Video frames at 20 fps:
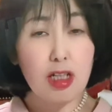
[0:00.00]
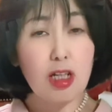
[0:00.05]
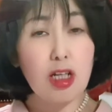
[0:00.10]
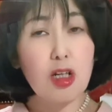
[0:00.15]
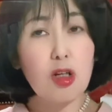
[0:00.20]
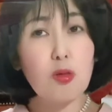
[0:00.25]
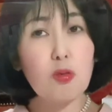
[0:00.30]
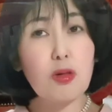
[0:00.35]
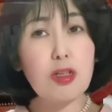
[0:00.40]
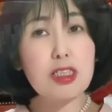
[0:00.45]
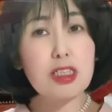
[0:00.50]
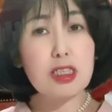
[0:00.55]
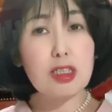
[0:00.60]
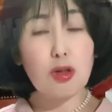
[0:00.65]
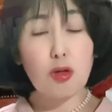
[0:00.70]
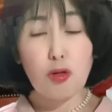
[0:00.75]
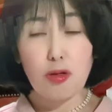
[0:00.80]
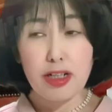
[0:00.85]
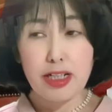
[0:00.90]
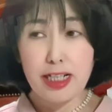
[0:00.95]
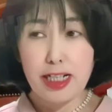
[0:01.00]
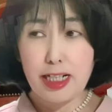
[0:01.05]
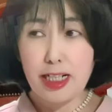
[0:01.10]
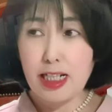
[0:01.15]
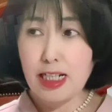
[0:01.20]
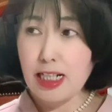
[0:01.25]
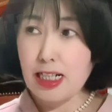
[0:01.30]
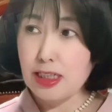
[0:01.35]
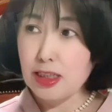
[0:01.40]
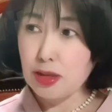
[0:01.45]
was Korea
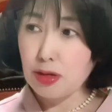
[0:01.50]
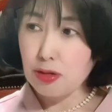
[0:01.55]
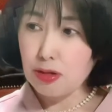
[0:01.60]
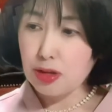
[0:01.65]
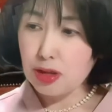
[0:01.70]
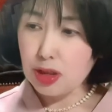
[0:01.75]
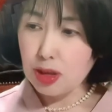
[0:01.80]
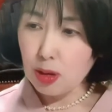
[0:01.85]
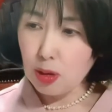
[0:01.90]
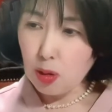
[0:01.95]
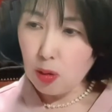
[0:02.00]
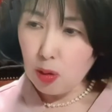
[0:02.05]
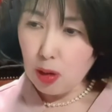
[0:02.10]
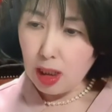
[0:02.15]
and also